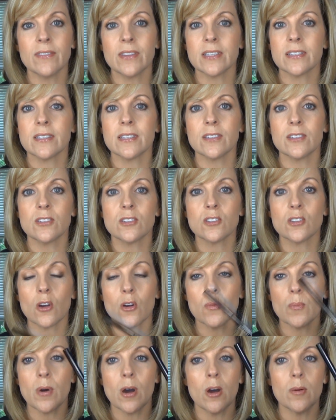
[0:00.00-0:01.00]
this in
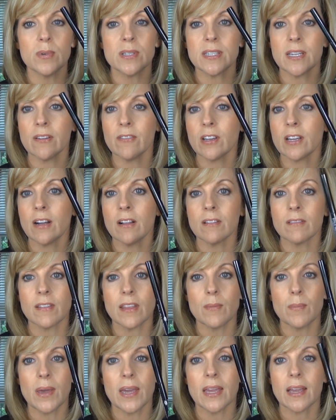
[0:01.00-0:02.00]
almost every color
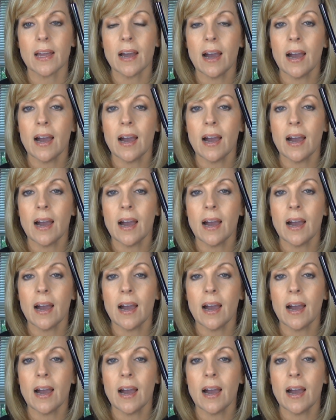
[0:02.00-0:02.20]
they make.